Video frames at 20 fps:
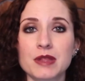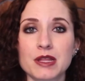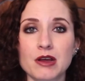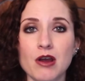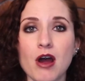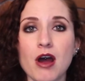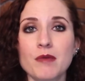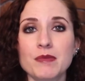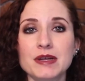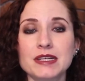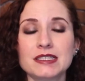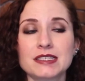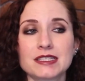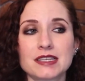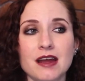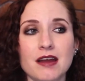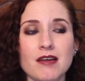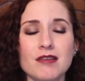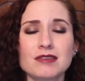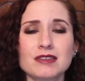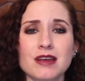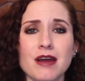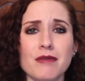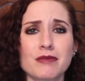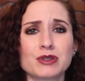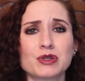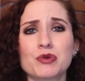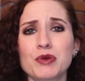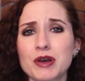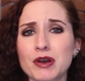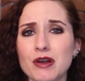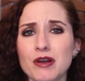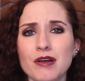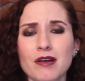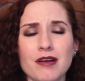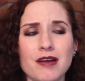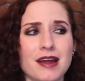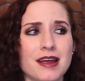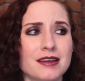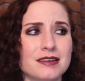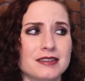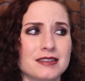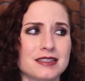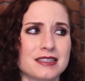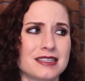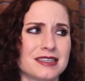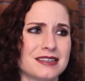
in the comments. I also have a Twitter and